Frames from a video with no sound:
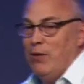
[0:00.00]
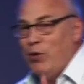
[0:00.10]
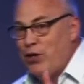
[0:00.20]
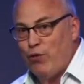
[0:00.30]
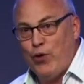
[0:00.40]

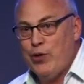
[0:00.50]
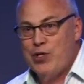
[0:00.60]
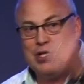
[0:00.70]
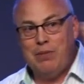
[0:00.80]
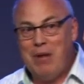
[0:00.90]
with the
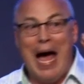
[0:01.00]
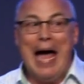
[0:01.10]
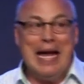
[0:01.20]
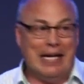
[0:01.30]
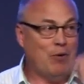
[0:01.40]
first
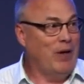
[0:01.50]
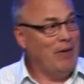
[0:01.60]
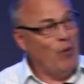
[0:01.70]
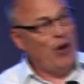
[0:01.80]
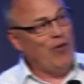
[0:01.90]
hike that
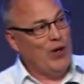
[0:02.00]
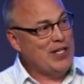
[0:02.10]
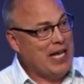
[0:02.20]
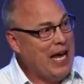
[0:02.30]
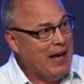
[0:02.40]
went over
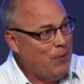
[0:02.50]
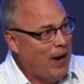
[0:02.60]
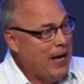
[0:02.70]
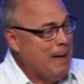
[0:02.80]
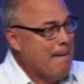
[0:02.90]
his head,
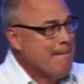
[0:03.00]
right?